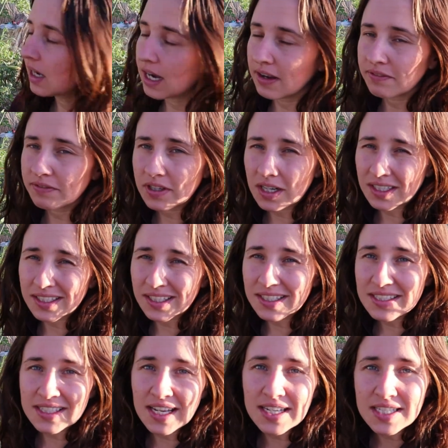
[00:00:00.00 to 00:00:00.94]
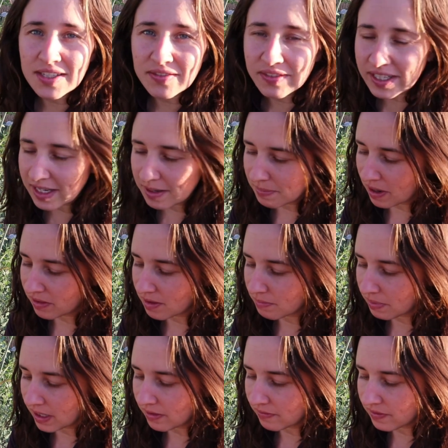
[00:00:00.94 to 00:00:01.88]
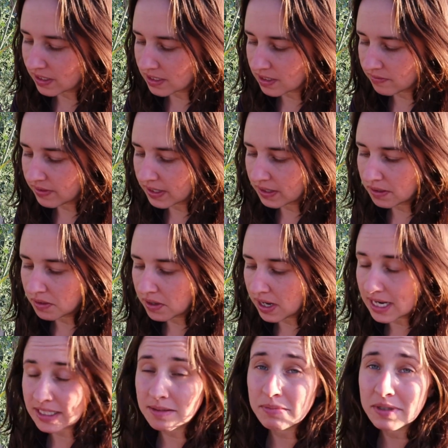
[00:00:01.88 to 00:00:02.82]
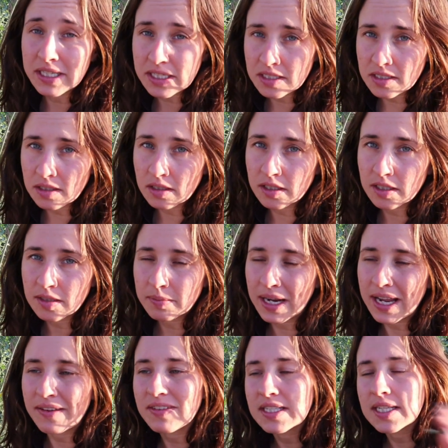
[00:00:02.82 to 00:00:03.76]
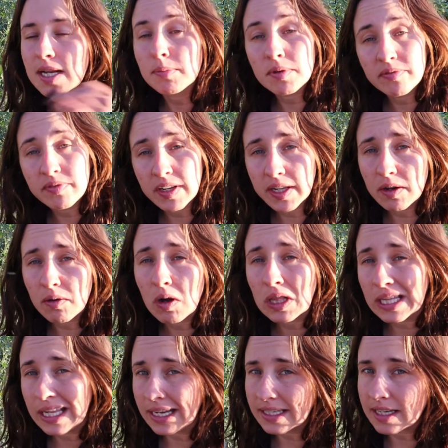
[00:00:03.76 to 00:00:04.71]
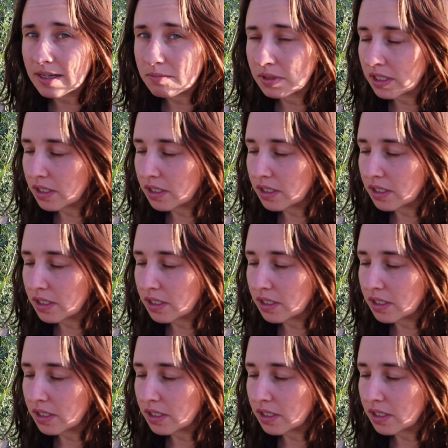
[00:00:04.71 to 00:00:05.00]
I've talked extensively about the benefits of yarrow as a medicinal herb. I have a separate video I'll link down